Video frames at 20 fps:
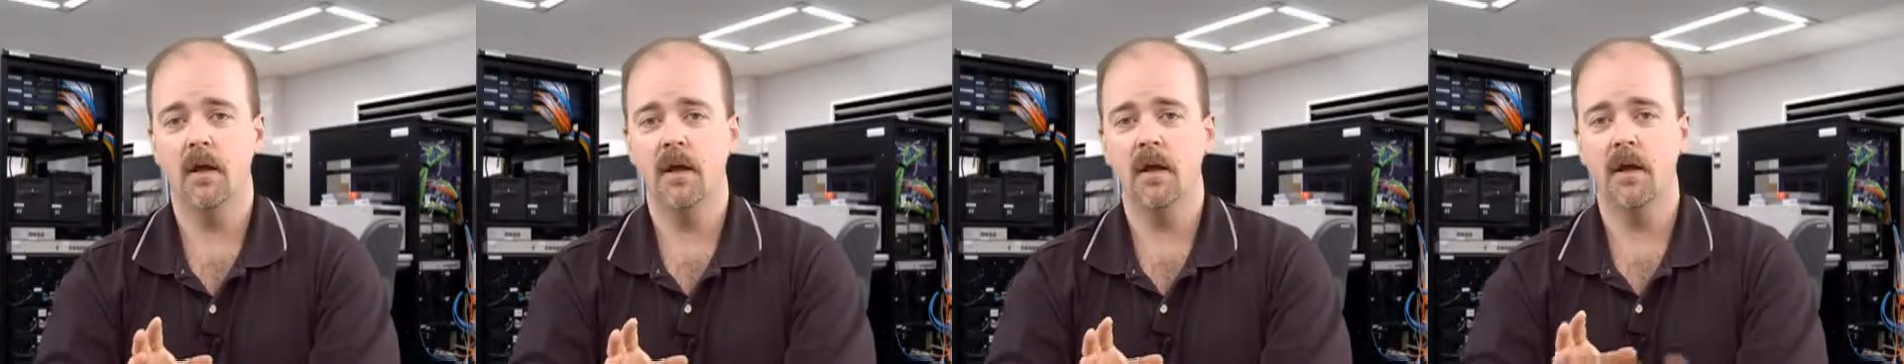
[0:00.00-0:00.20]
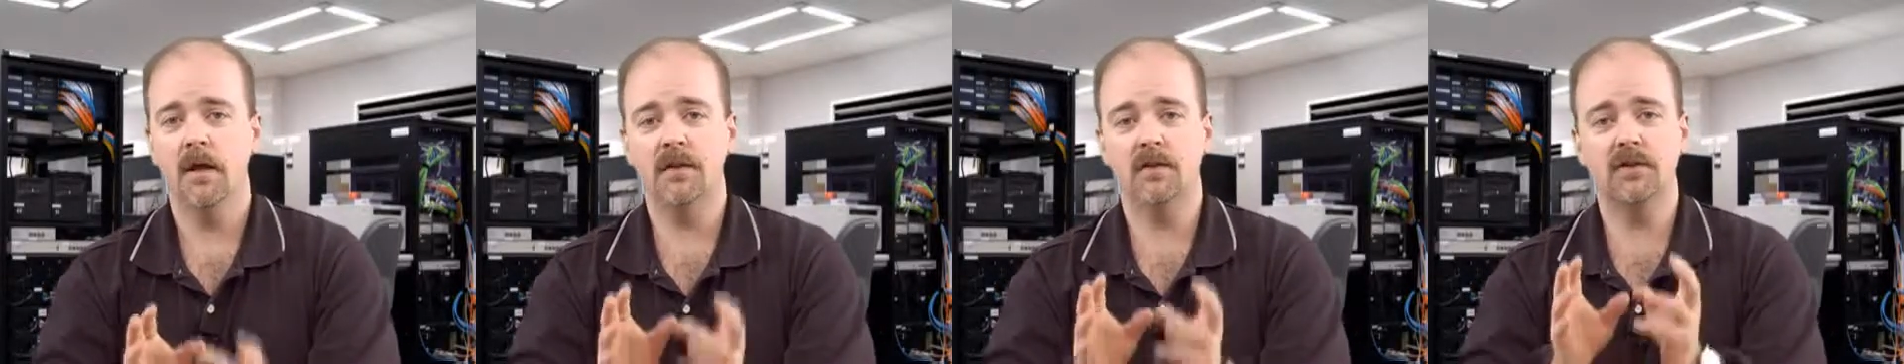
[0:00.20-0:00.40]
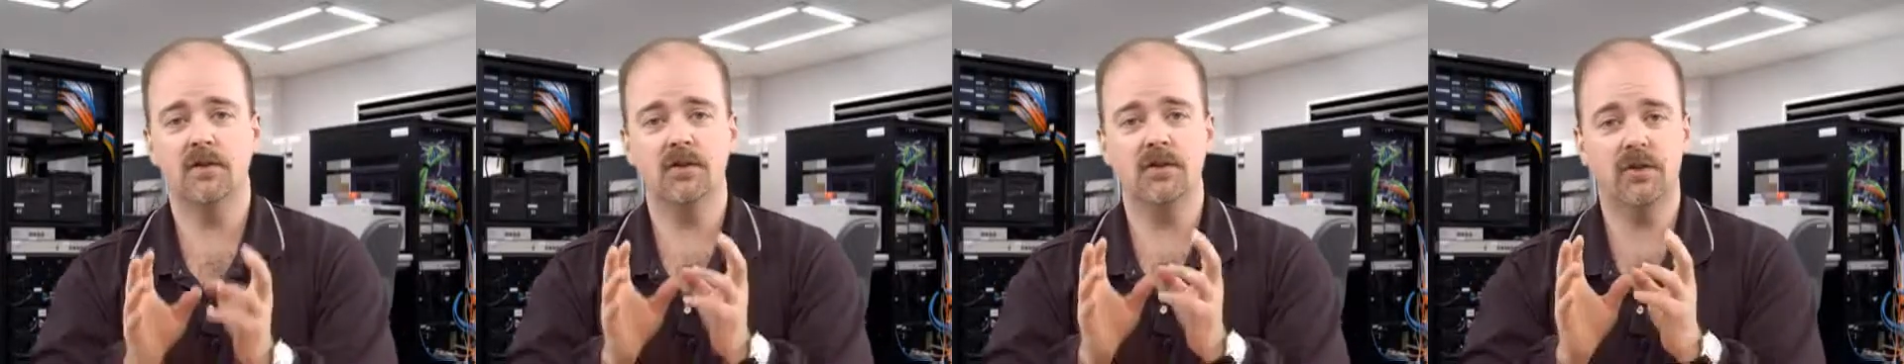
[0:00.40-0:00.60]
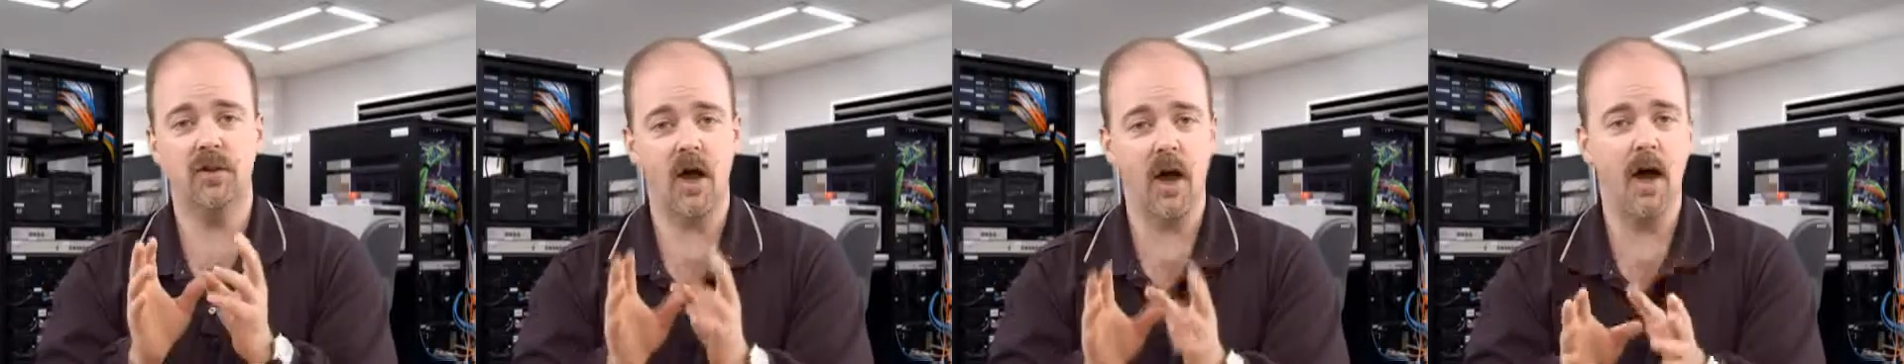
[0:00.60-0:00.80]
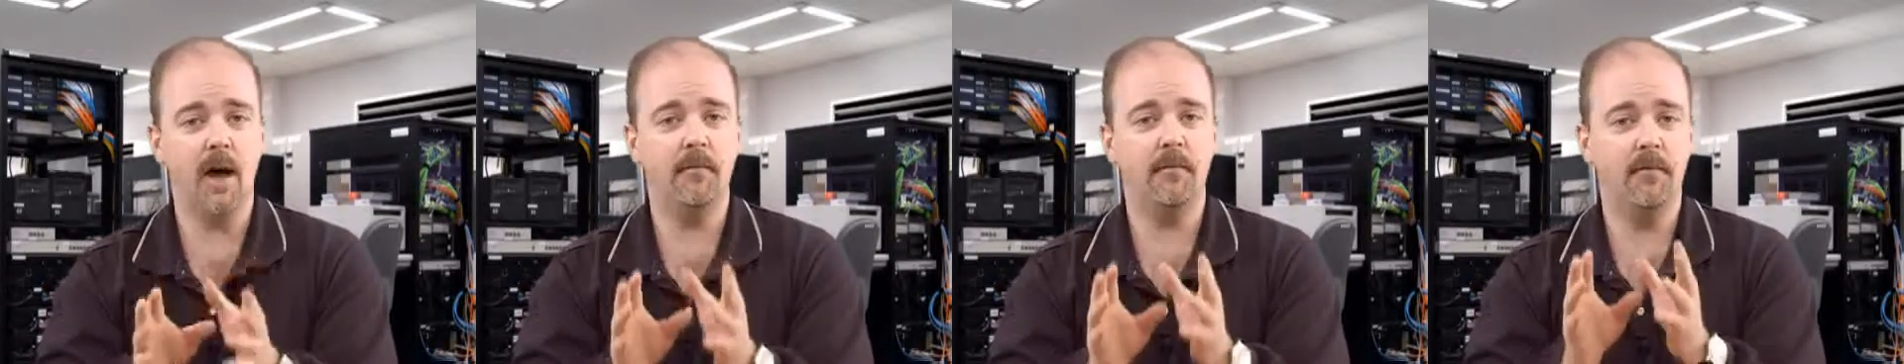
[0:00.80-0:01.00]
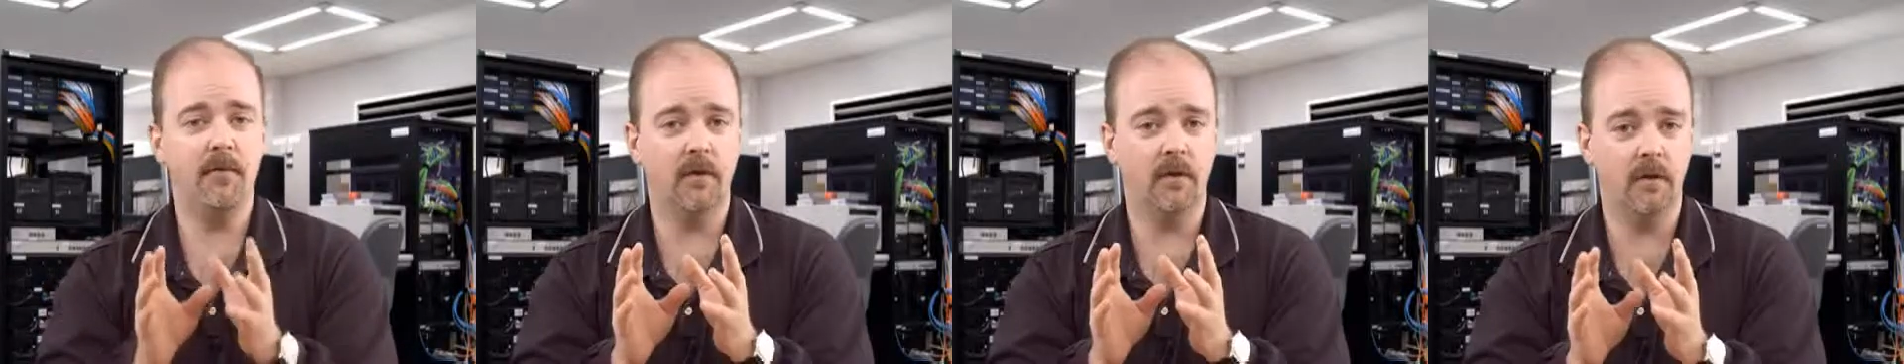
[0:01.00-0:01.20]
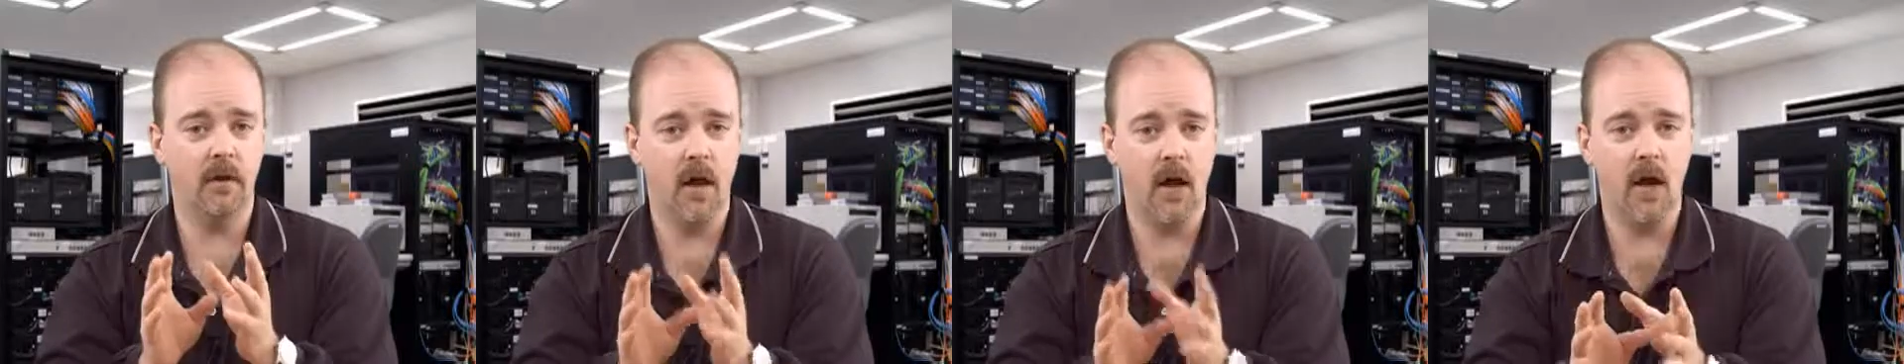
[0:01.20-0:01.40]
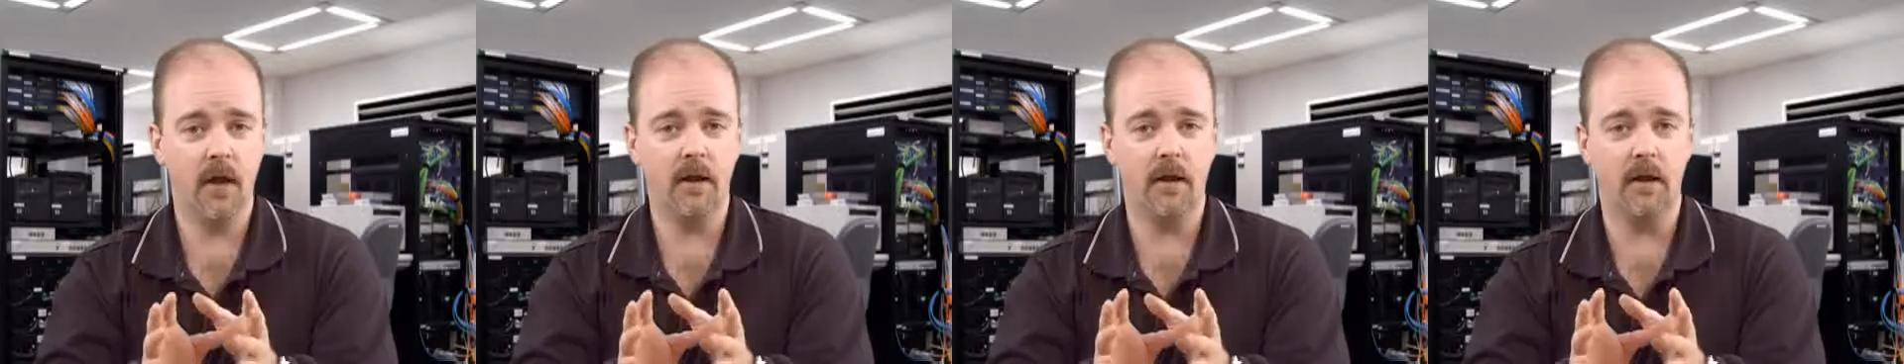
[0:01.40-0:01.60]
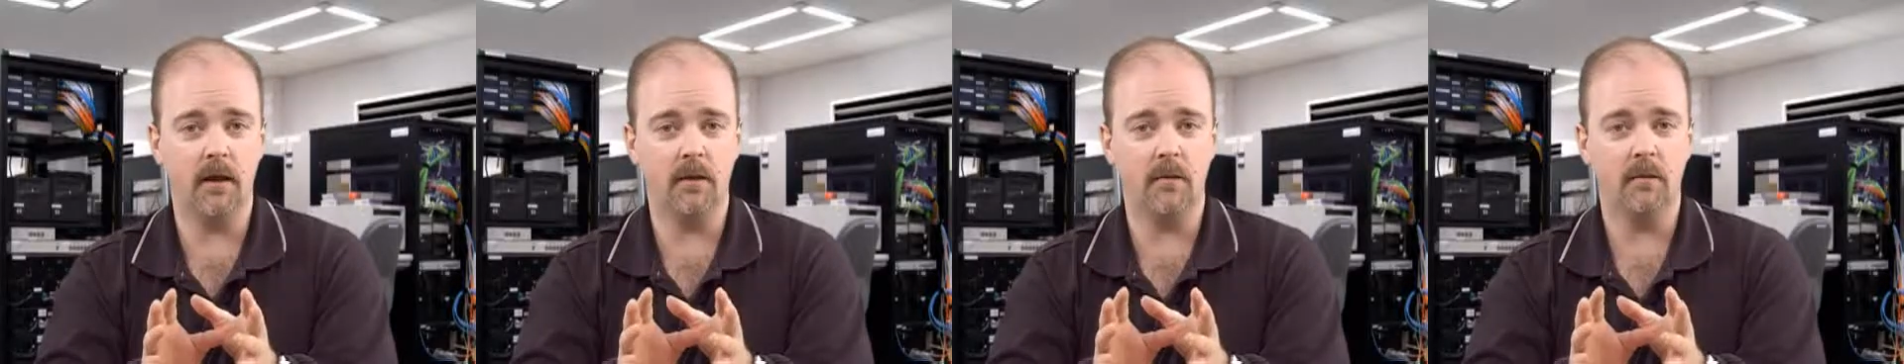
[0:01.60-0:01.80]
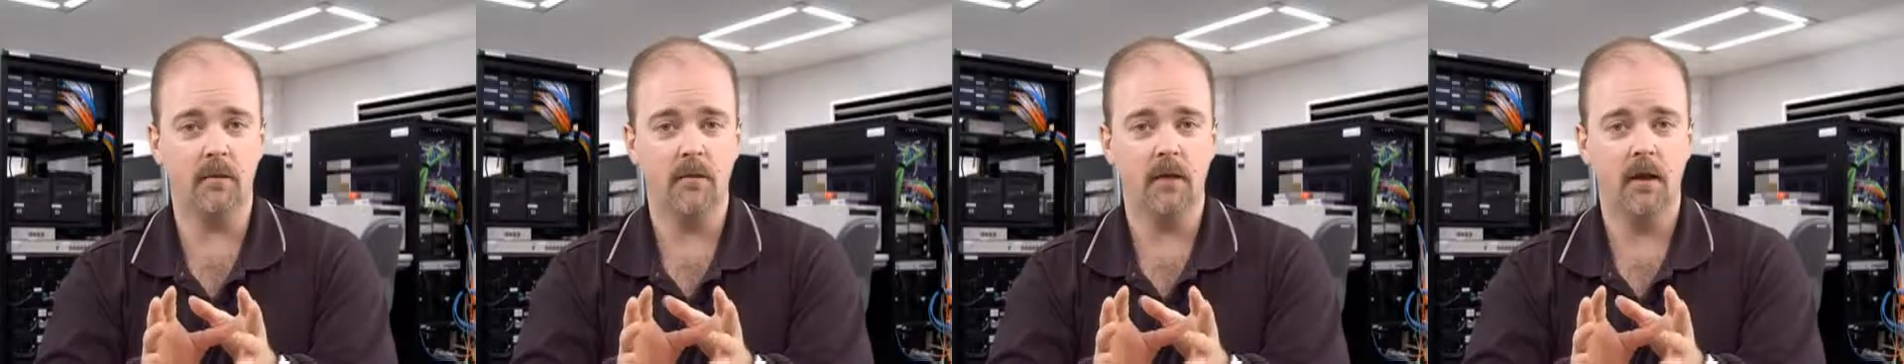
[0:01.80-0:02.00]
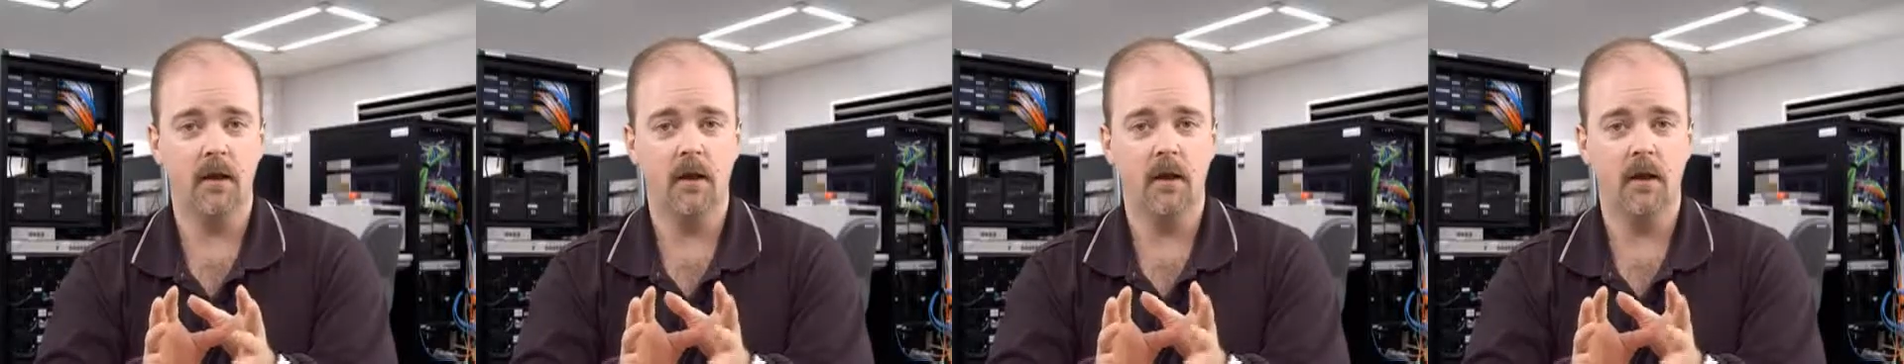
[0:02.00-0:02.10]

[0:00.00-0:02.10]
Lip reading: is stop the logging,